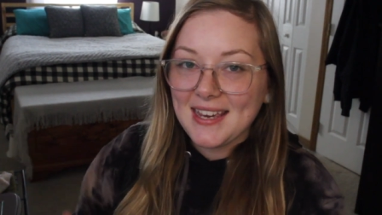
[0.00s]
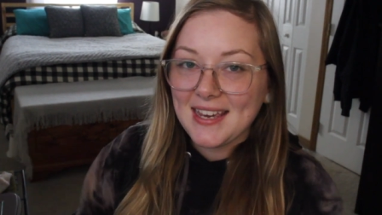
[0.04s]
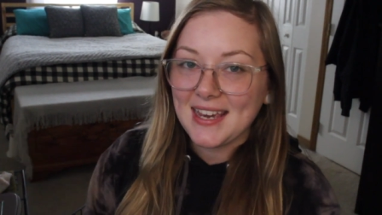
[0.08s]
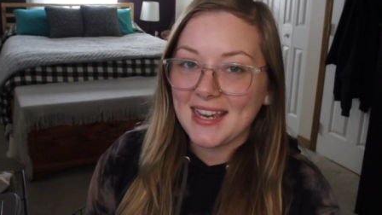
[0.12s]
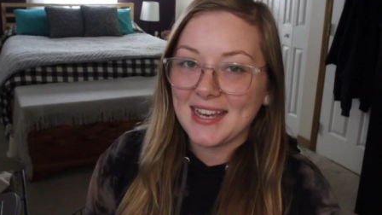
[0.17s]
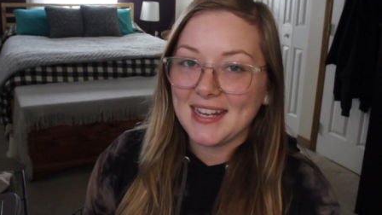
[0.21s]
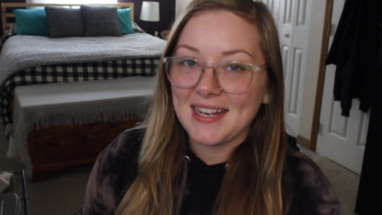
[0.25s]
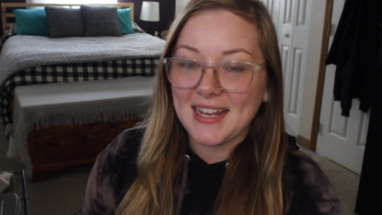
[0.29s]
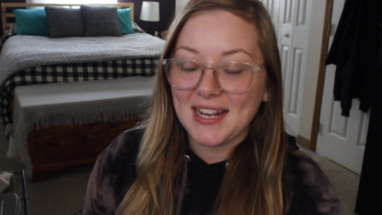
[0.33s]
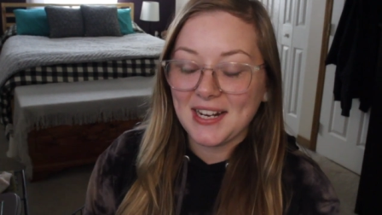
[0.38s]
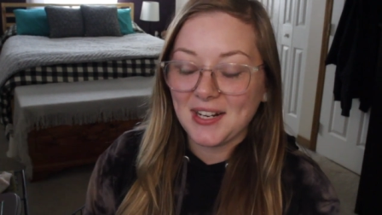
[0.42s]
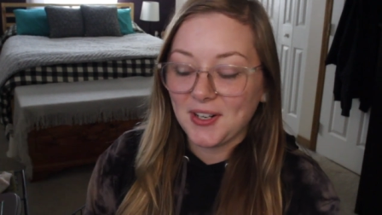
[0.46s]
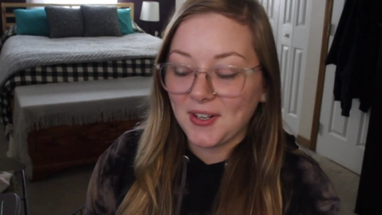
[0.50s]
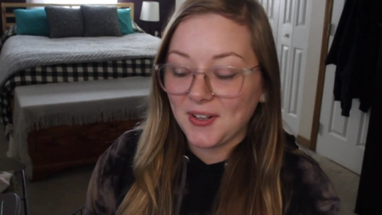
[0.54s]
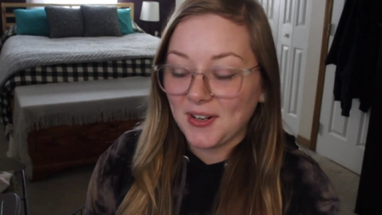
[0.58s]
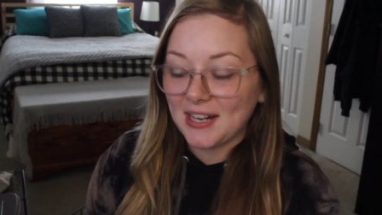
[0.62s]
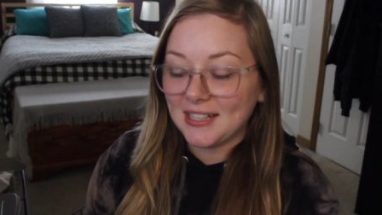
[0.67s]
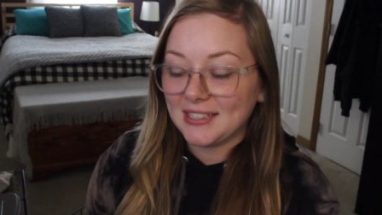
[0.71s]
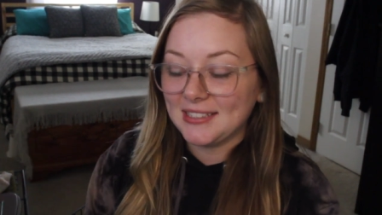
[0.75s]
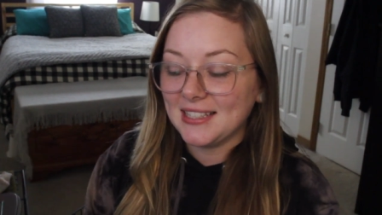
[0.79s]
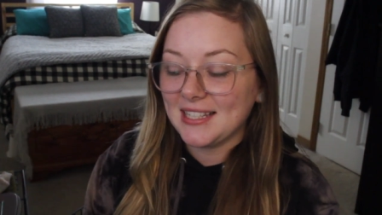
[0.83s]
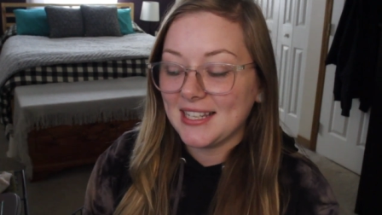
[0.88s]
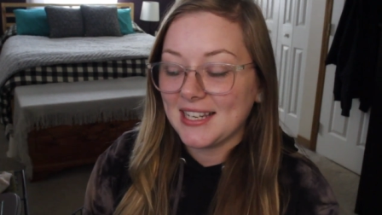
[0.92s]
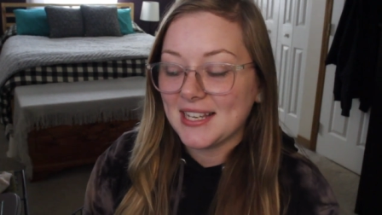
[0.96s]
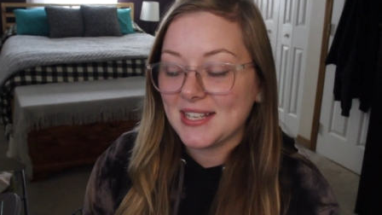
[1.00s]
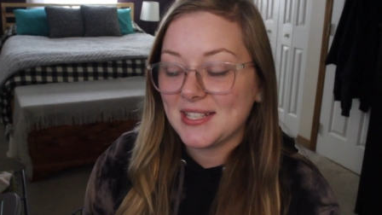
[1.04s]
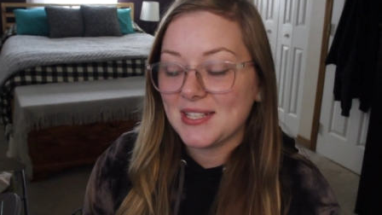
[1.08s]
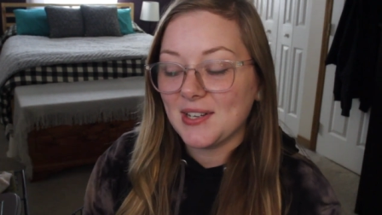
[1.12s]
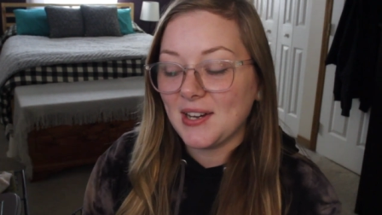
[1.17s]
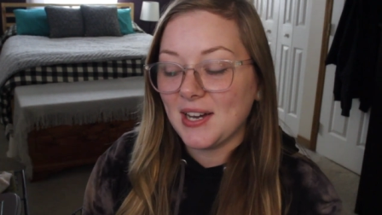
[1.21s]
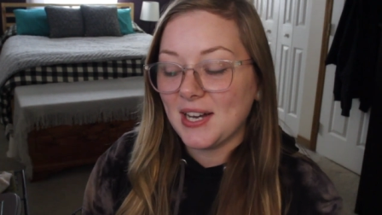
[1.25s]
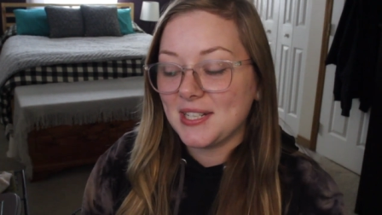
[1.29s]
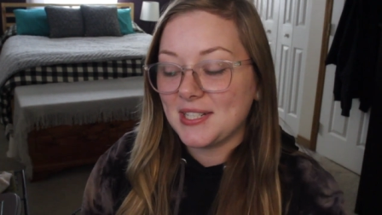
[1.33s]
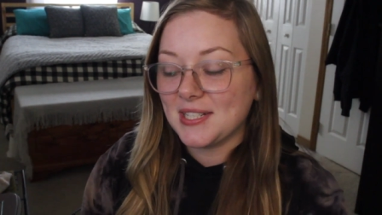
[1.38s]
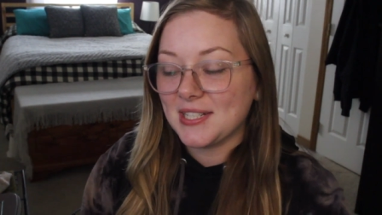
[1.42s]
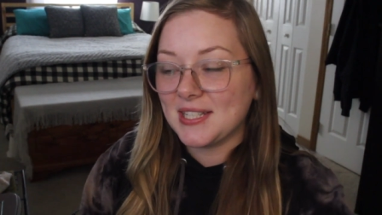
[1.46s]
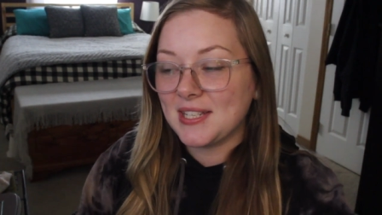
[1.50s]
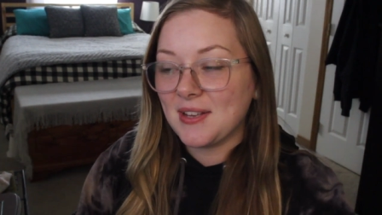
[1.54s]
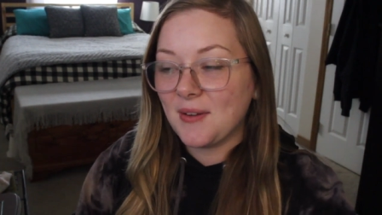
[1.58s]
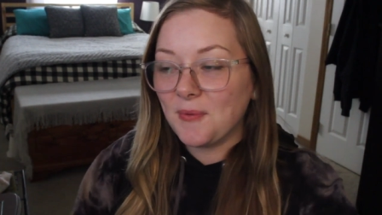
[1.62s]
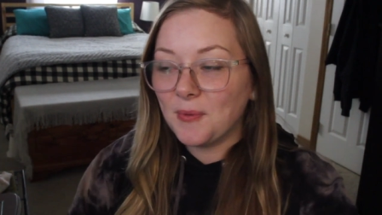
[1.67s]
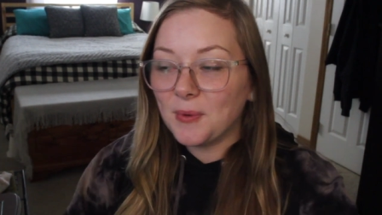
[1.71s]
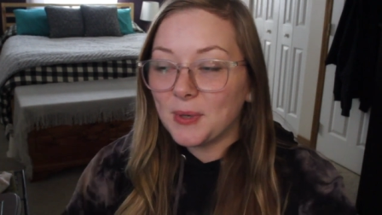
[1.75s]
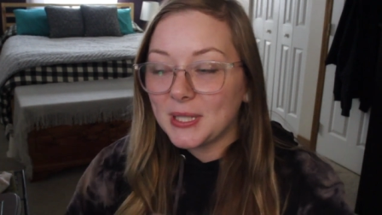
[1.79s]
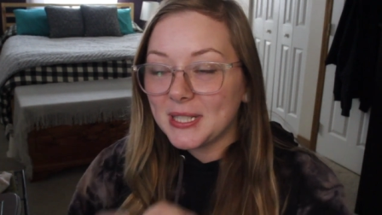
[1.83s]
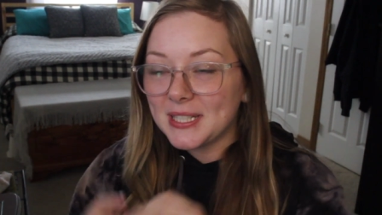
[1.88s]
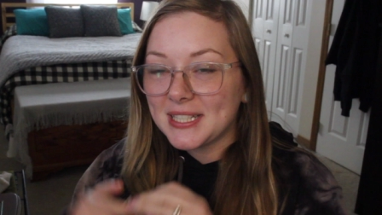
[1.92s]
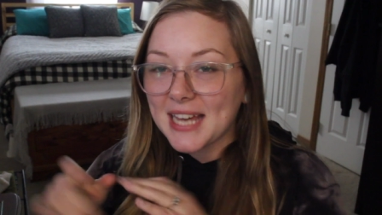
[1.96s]
it incorrectly so I just
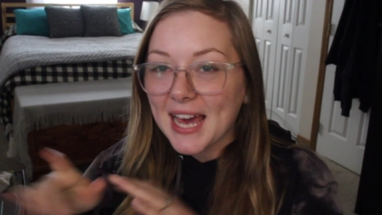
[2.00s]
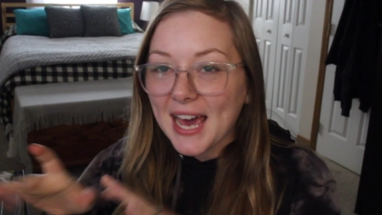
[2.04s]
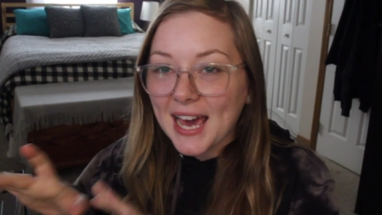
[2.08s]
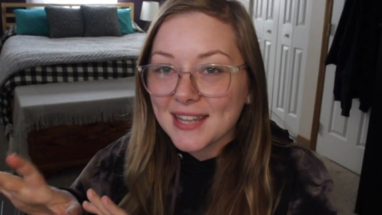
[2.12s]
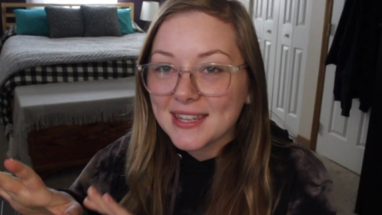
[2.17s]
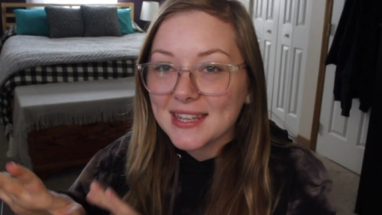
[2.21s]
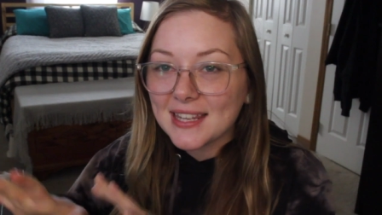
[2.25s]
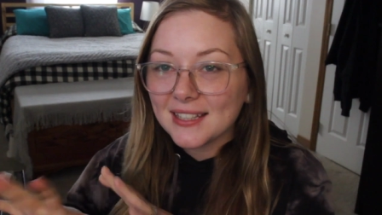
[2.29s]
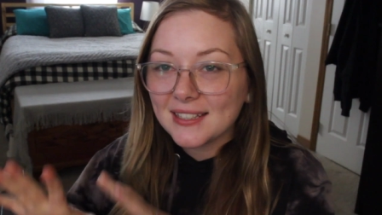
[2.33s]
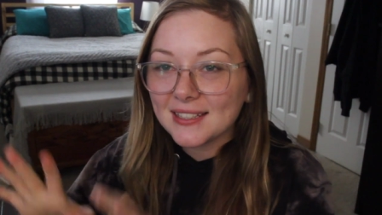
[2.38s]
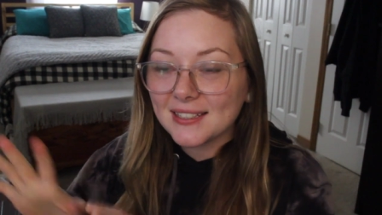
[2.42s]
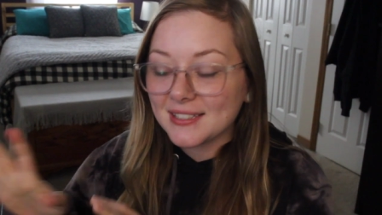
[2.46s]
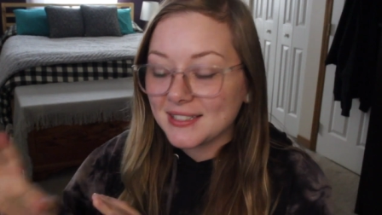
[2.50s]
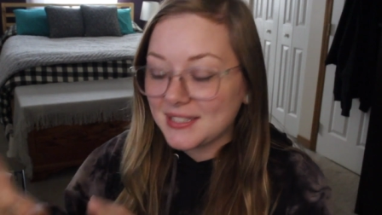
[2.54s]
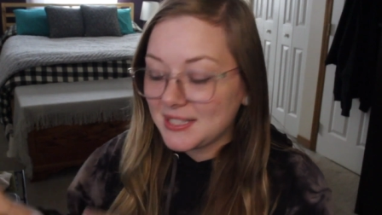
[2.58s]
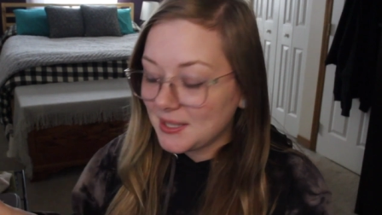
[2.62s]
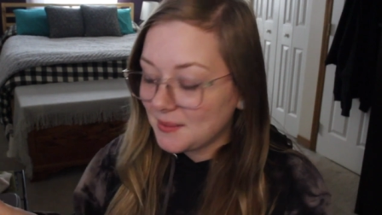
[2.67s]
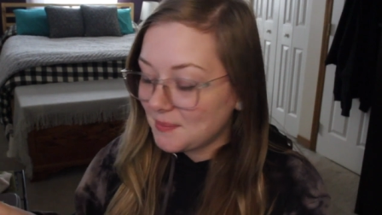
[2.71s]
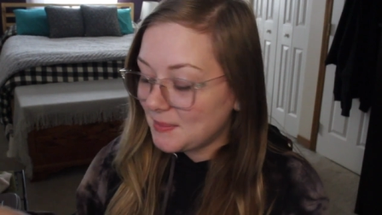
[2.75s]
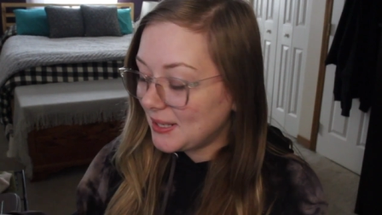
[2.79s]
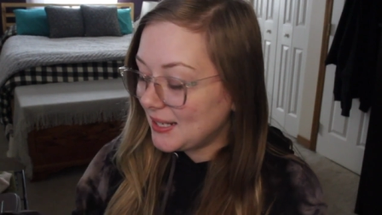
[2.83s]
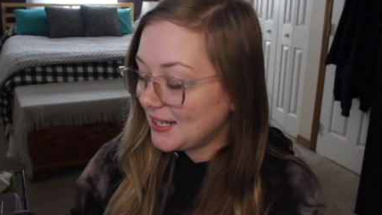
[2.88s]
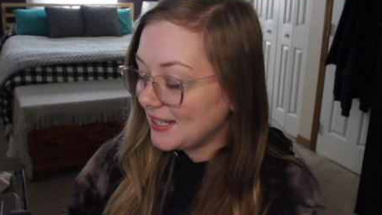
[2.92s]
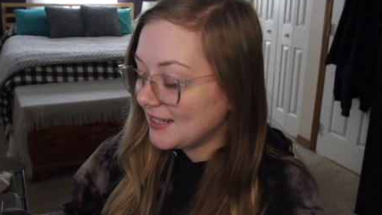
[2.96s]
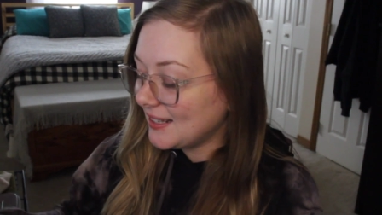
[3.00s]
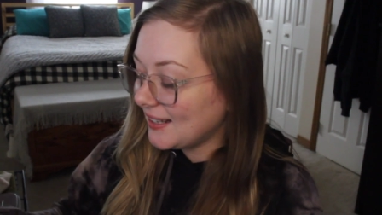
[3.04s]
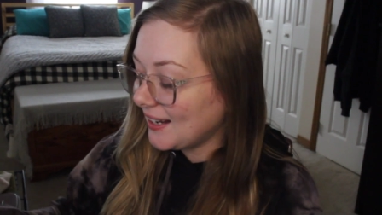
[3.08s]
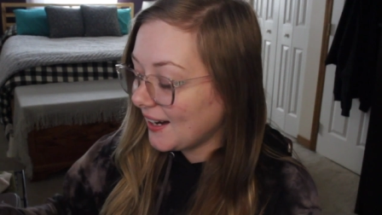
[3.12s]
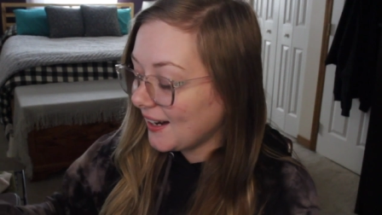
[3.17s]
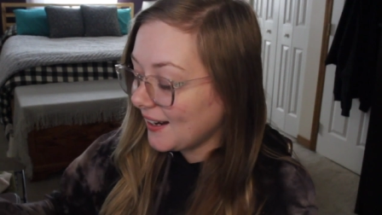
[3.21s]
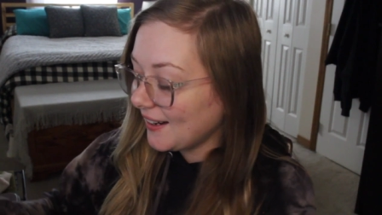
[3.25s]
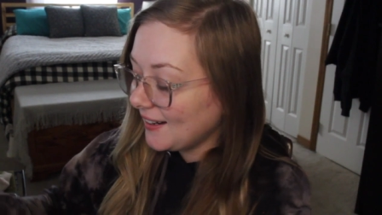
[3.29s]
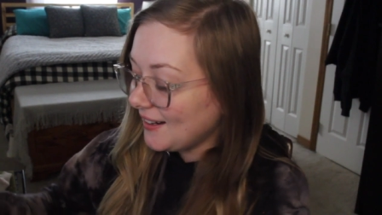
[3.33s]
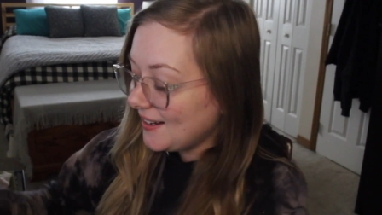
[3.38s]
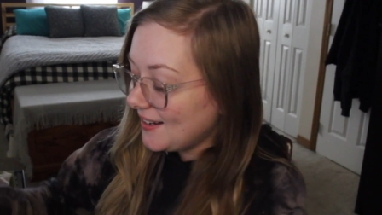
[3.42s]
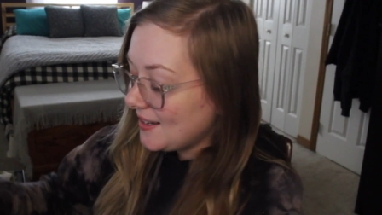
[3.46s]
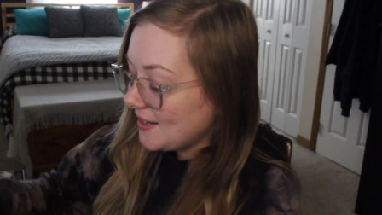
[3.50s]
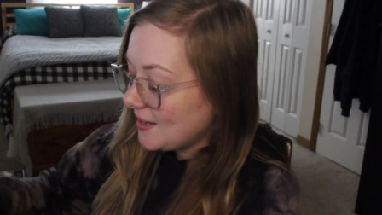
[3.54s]
wanted to add that little tidbit in there